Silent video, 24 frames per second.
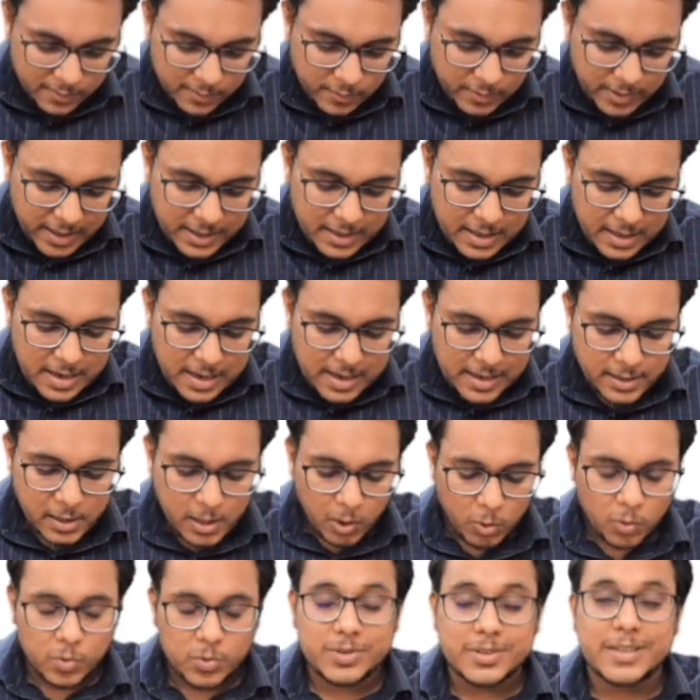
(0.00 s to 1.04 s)
Fine.
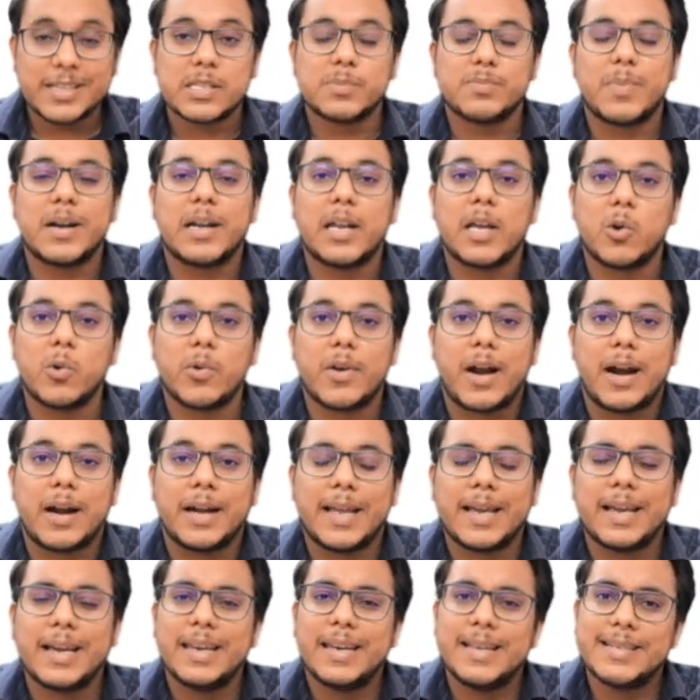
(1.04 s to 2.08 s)
Now, this particular
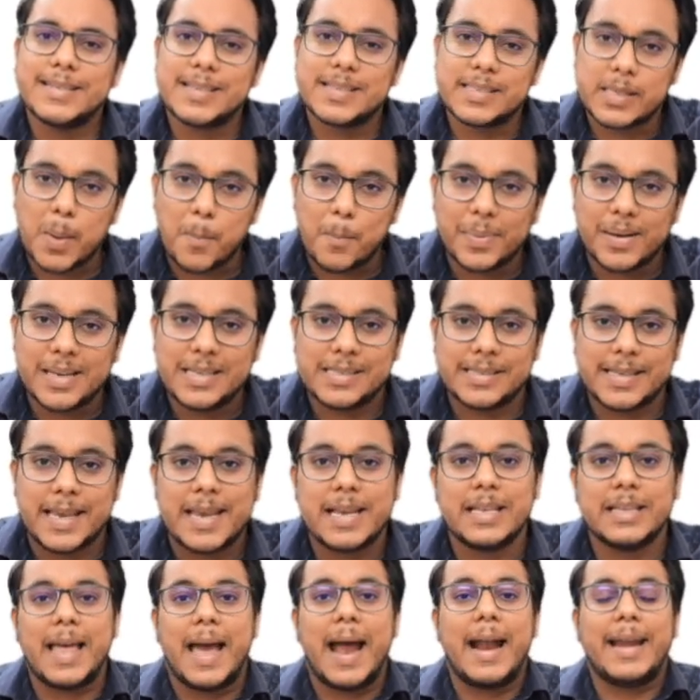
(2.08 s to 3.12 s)
article is simply
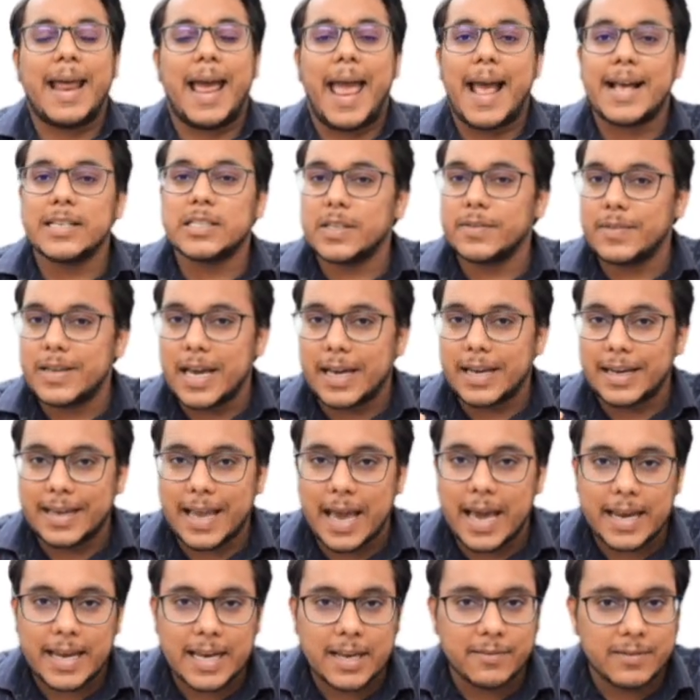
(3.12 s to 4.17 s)
saying that as we are
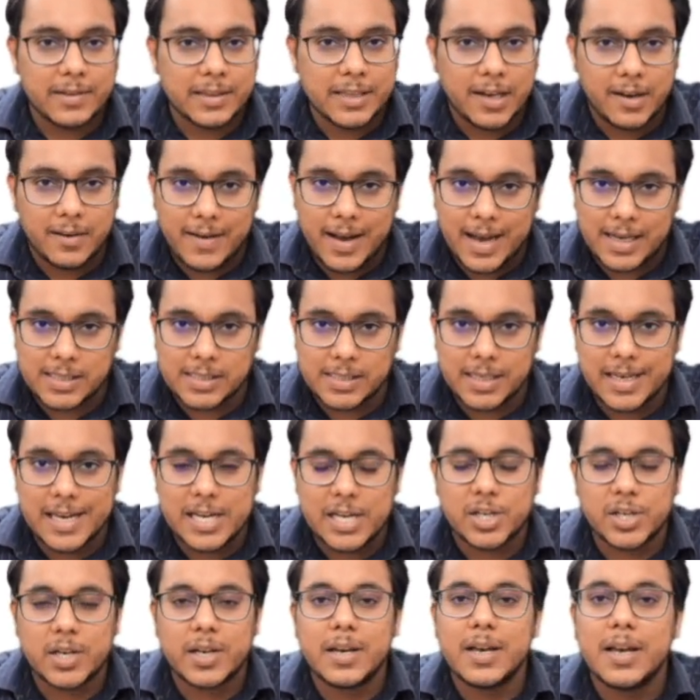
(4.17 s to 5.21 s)
carrying with the
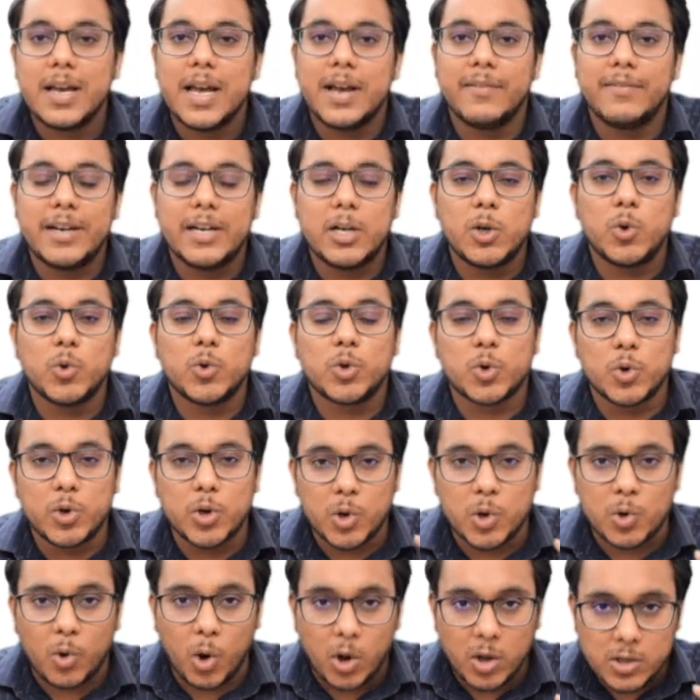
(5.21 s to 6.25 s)
vaccination, we should
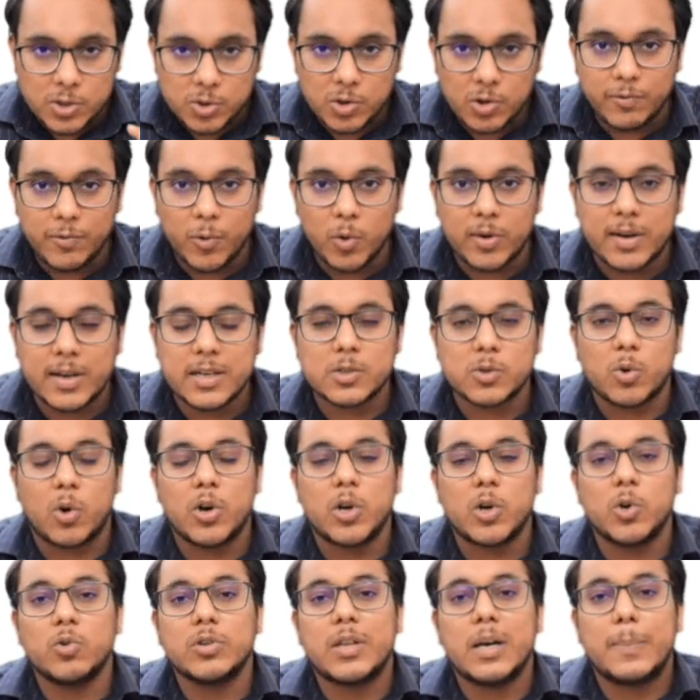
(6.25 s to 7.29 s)
also focus
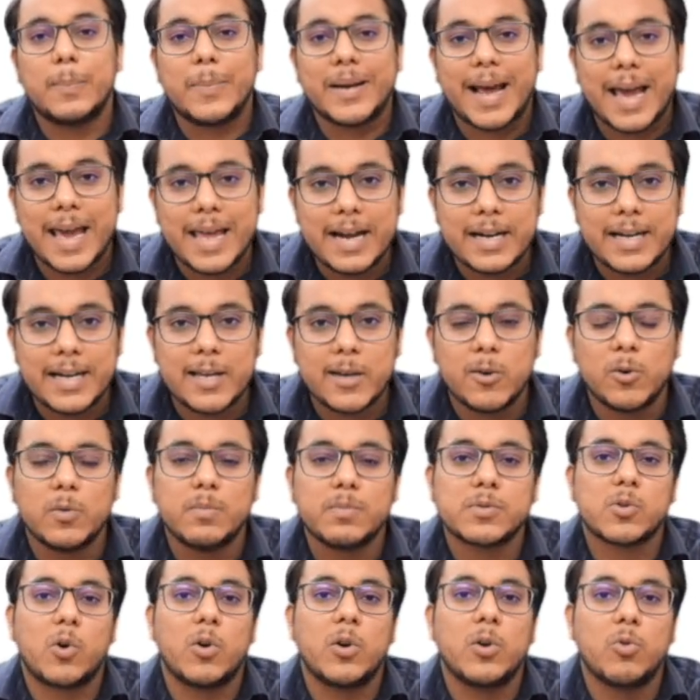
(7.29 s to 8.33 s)
onto the priority
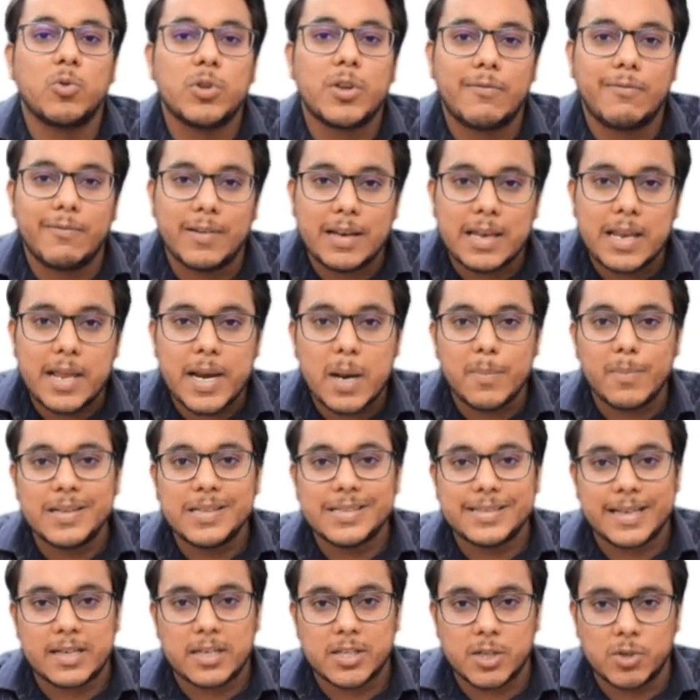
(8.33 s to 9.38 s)
groups, onto the vulnerable
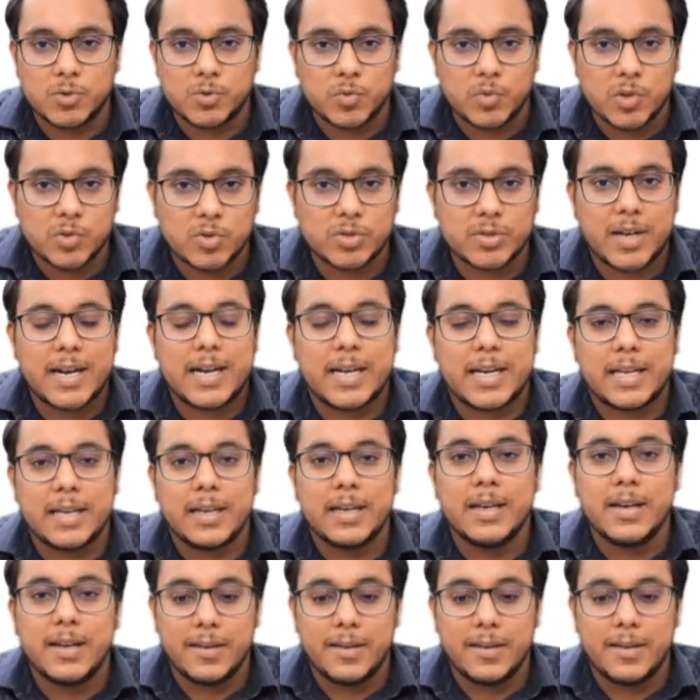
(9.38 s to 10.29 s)
sections of the society.